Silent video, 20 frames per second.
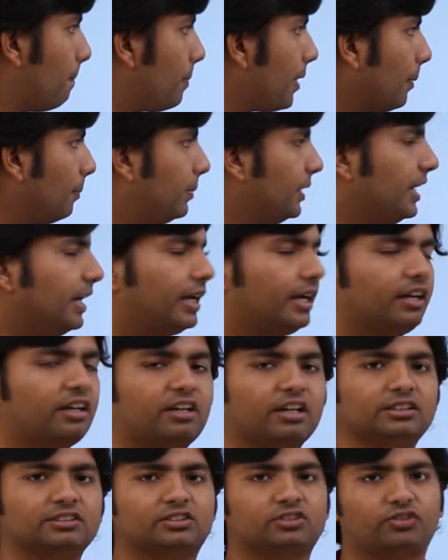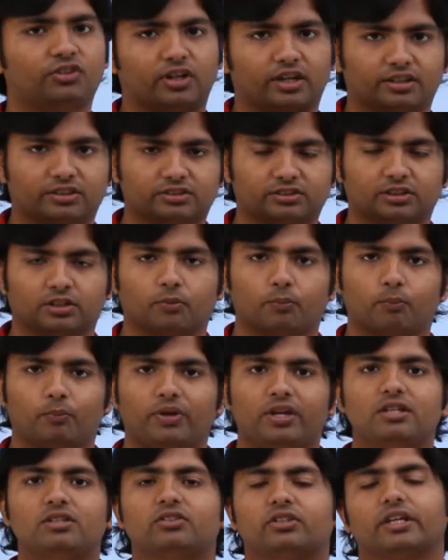public constructs
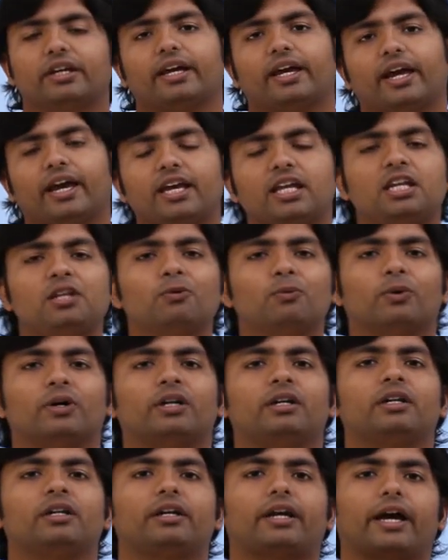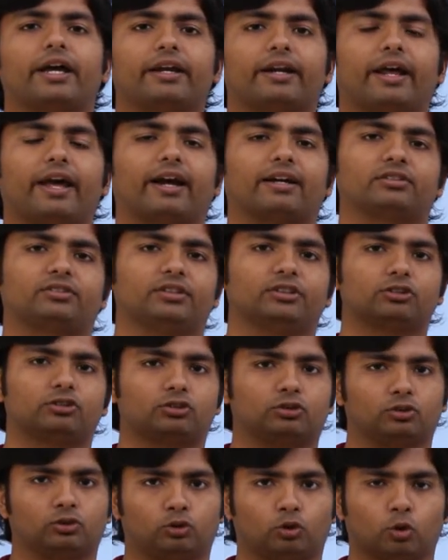means anyone can
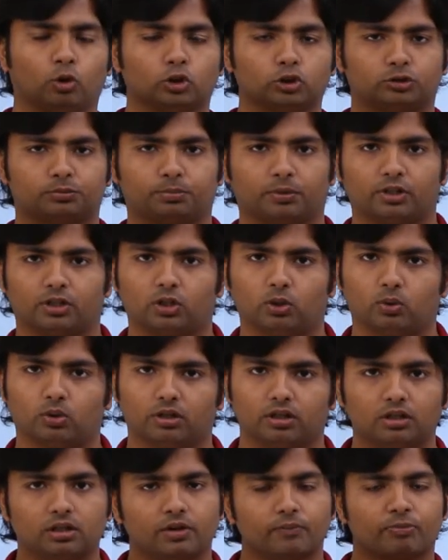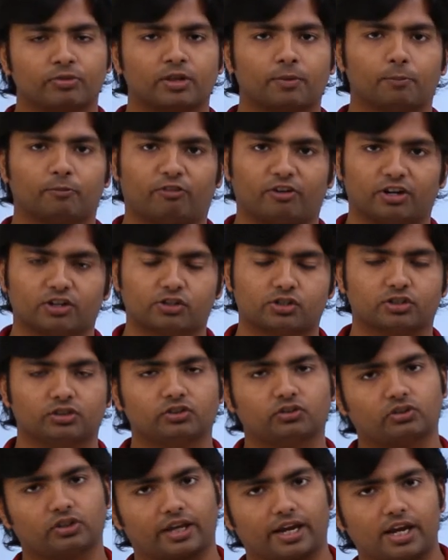access those particular
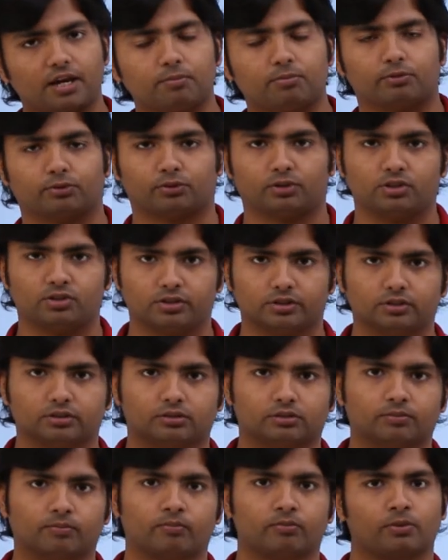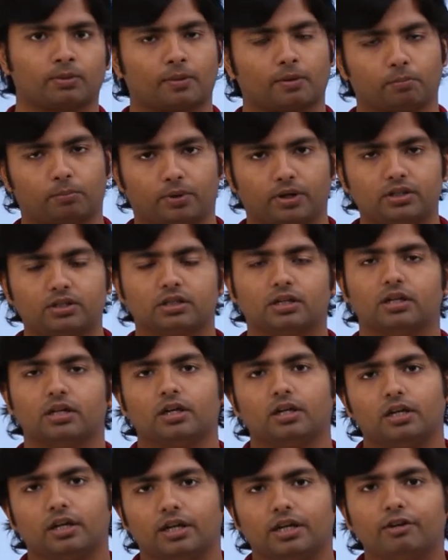functions and procedures but
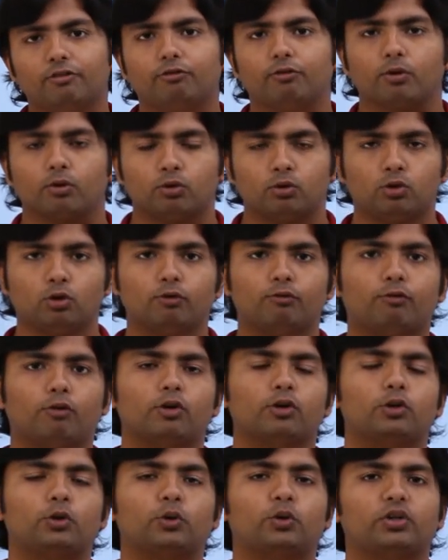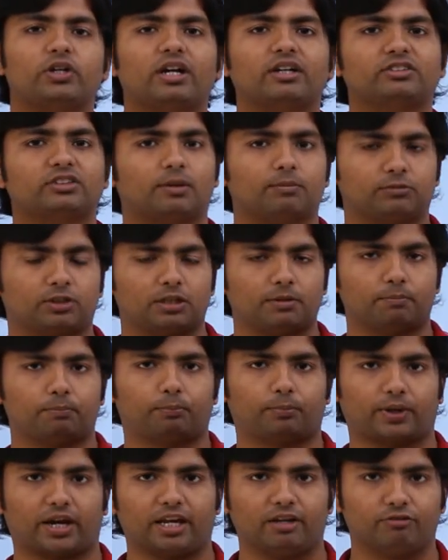if you want to create something
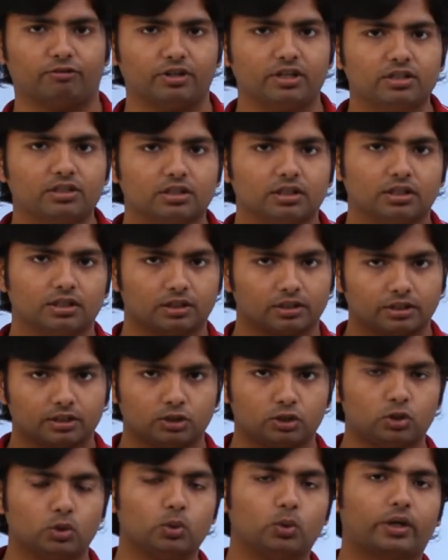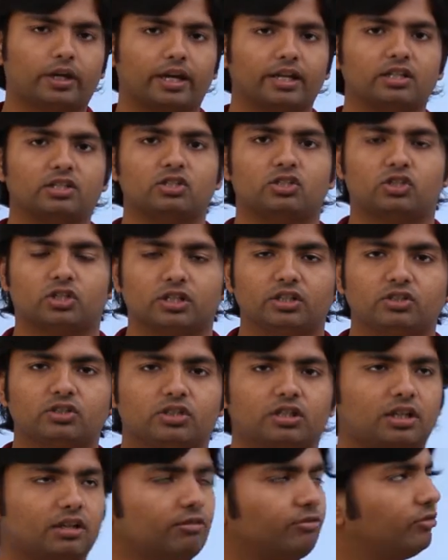private you can
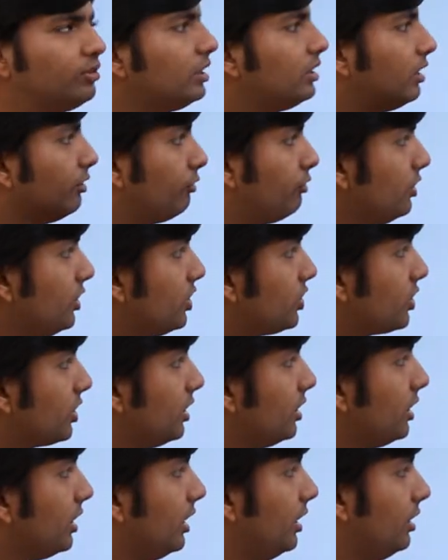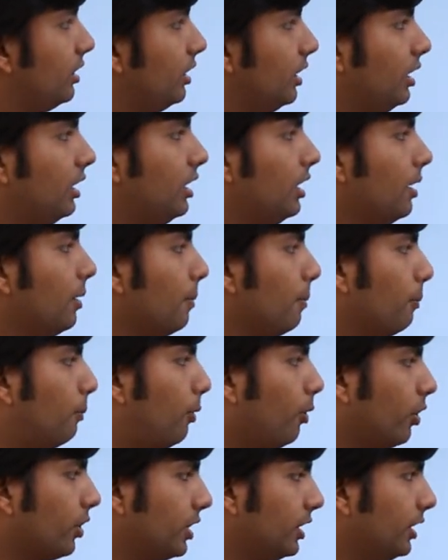just give the definition in the
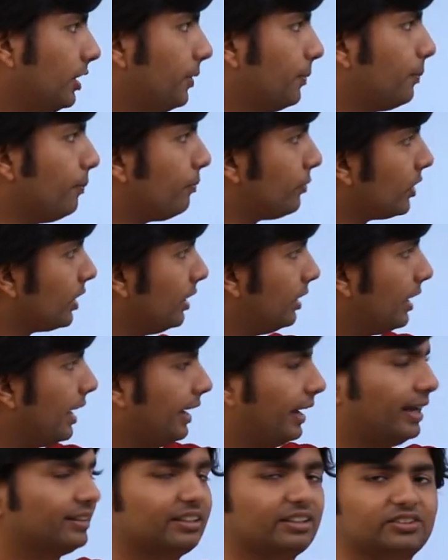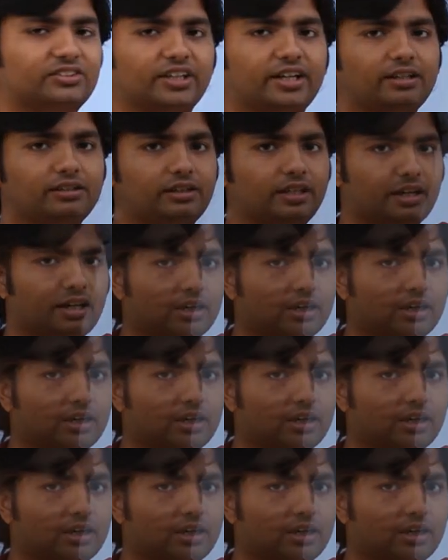body like as I said